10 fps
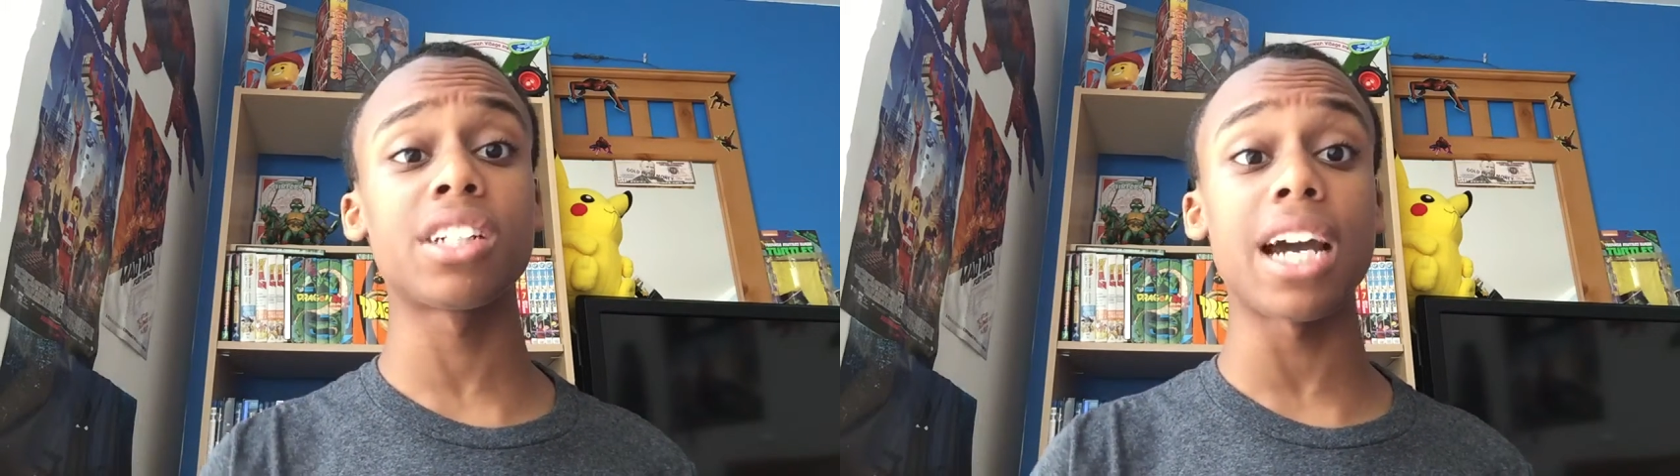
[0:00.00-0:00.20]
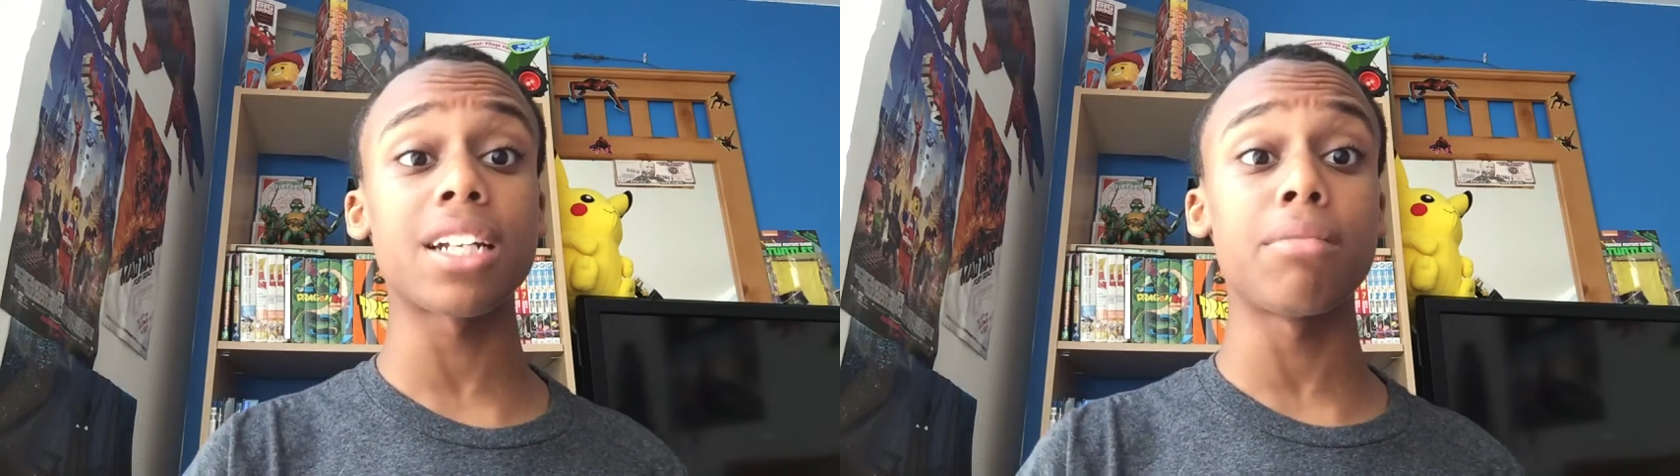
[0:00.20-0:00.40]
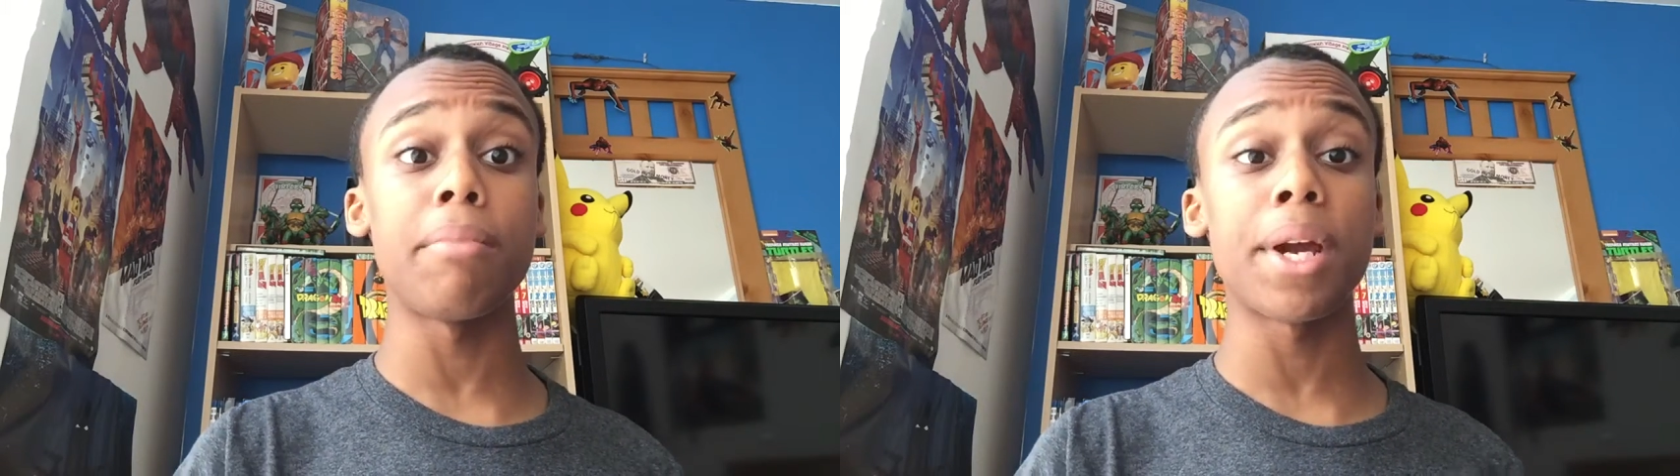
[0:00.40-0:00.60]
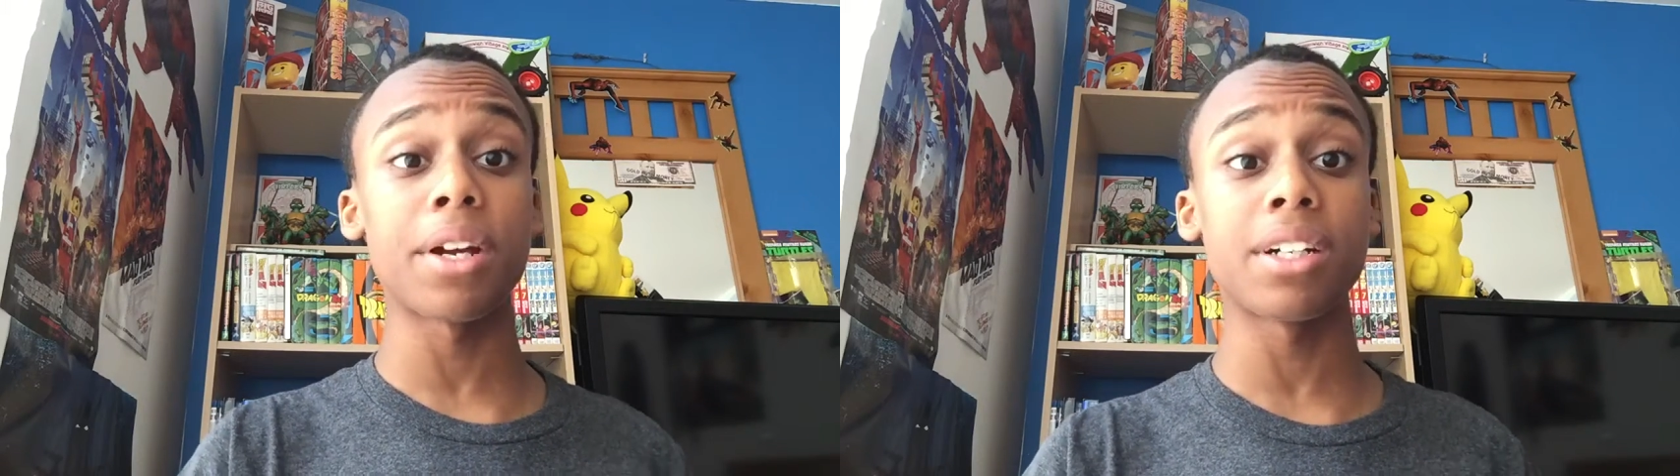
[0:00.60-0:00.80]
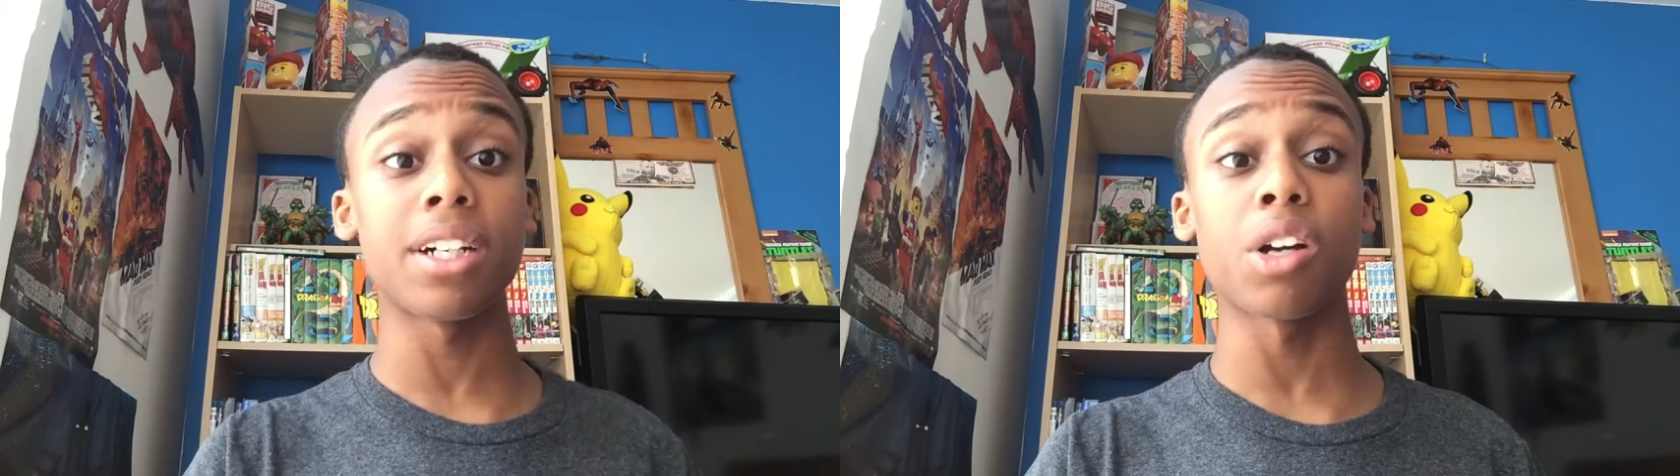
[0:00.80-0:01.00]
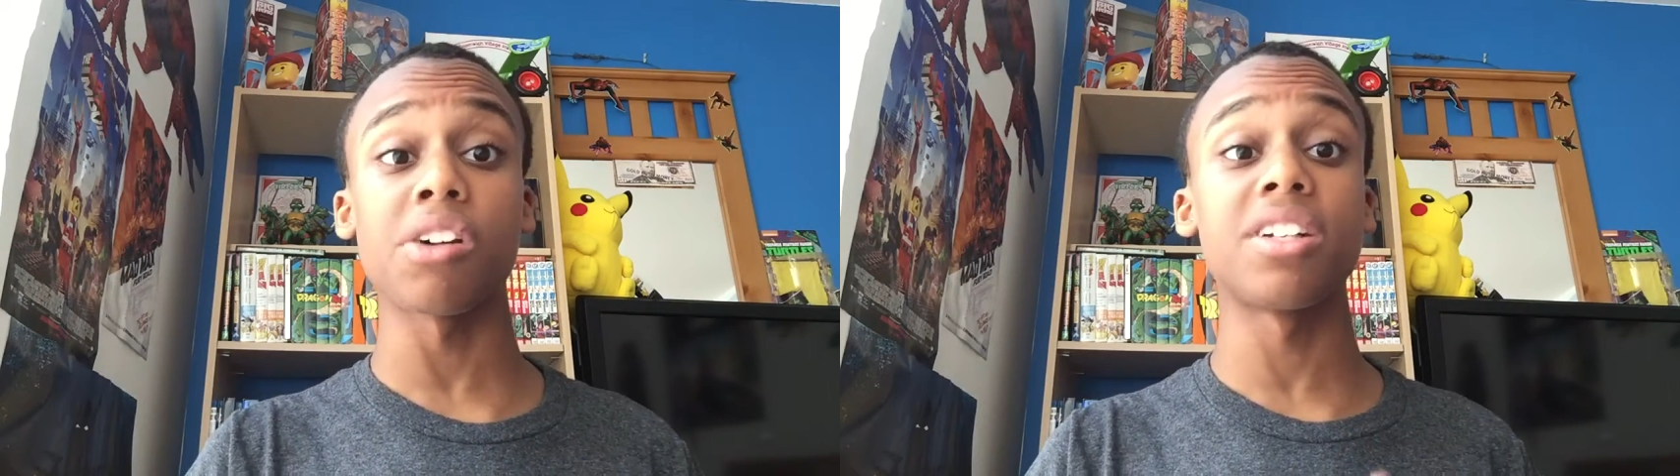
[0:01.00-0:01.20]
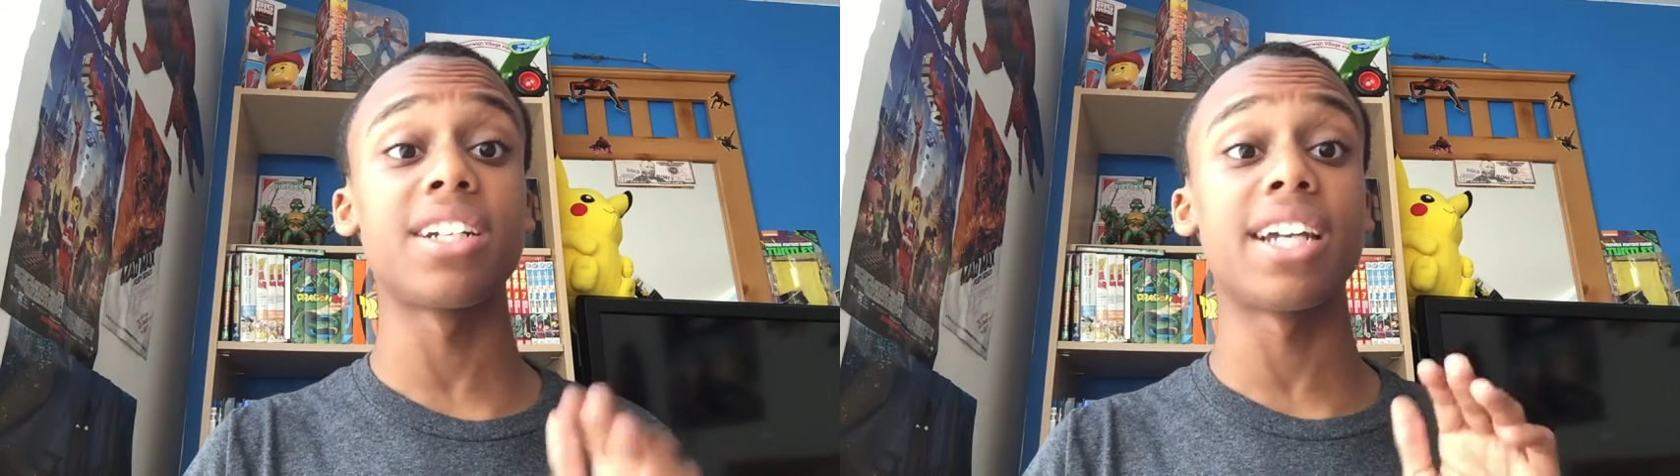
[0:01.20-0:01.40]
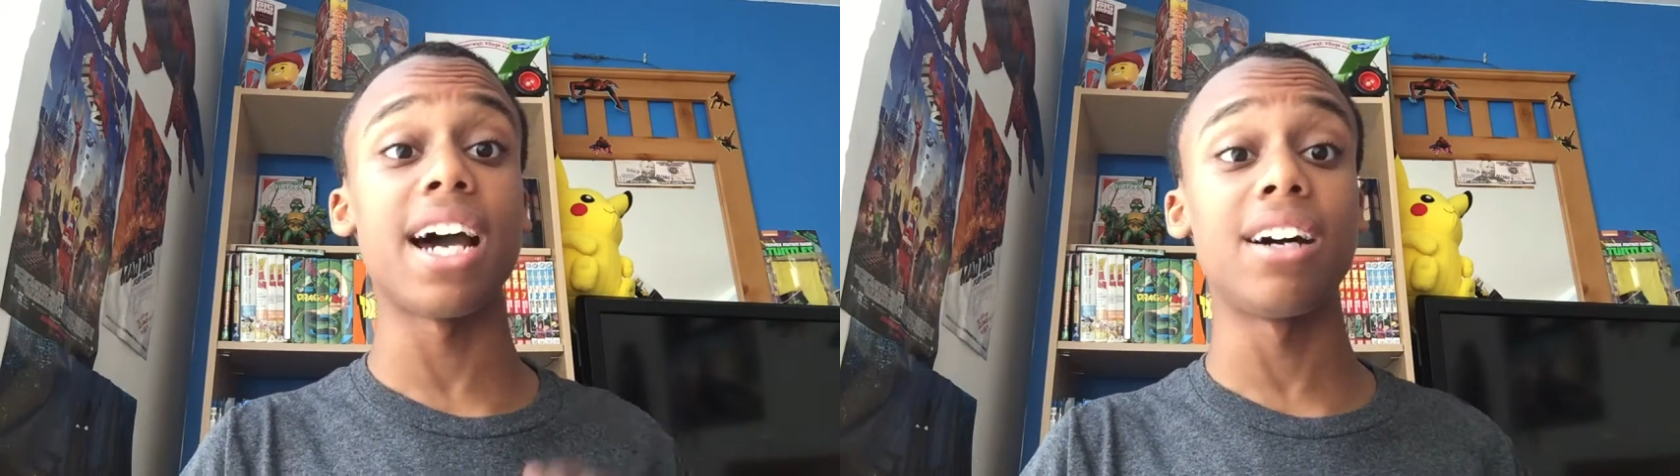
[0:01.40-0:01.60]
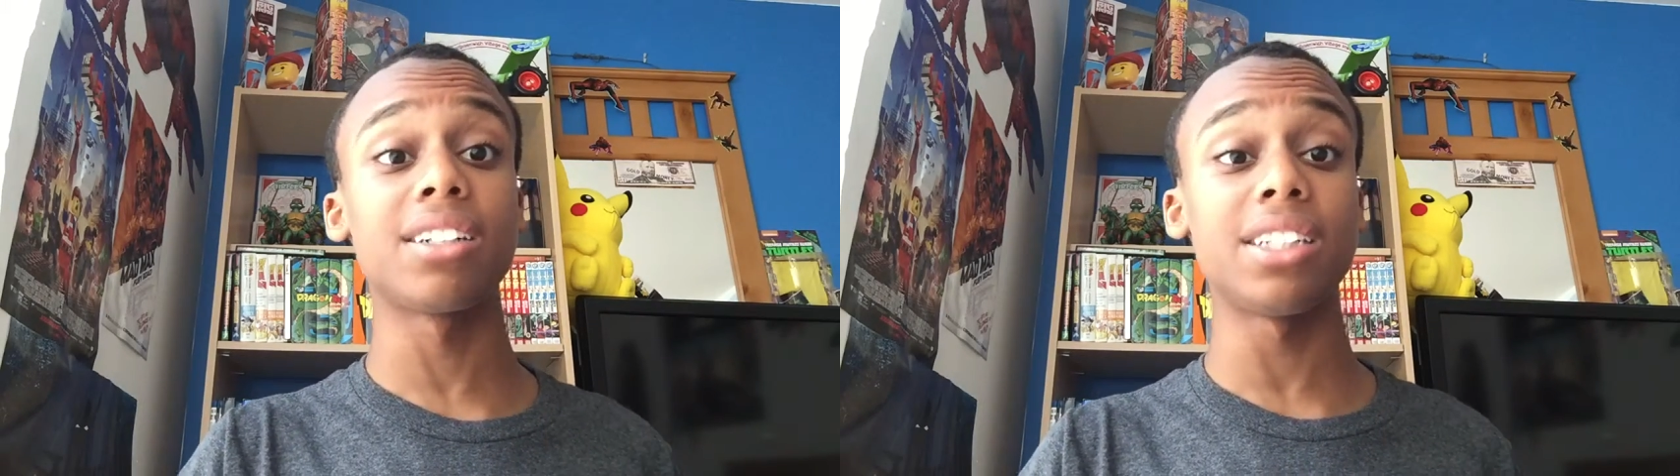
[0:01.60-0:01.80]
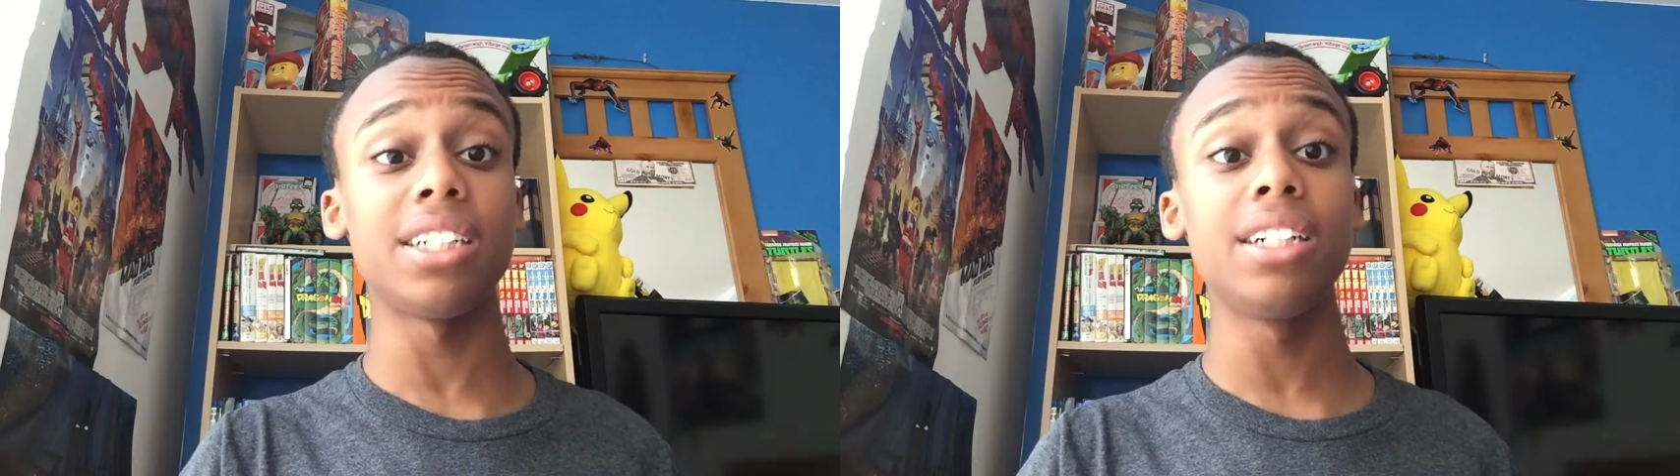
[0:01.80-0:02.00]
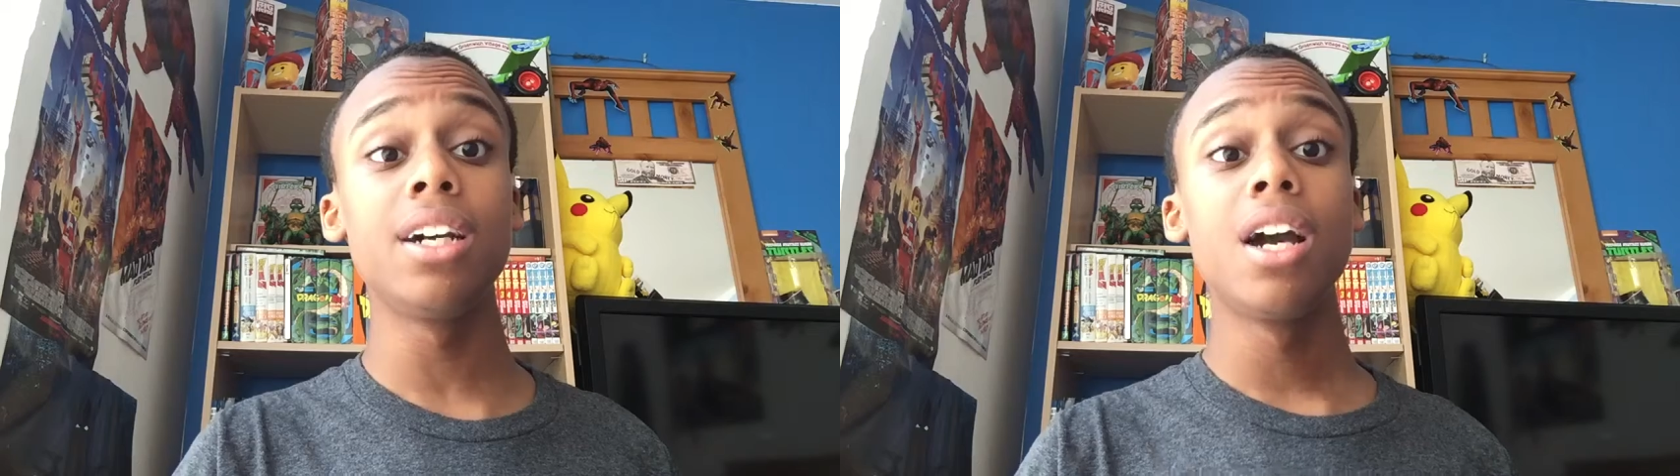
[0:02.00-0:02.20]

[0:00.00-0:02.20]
Captain America, Guardians of the Galaxy,